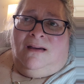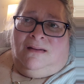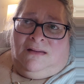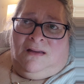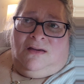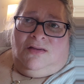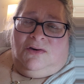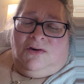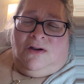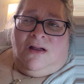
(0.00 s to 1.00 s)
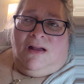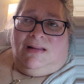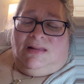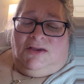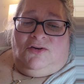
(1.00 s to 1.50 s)
another
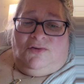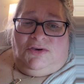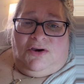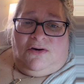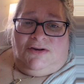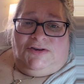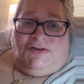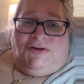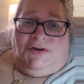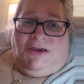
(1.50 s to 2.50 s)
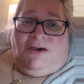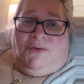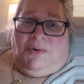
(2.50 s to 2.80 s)
little yarn studio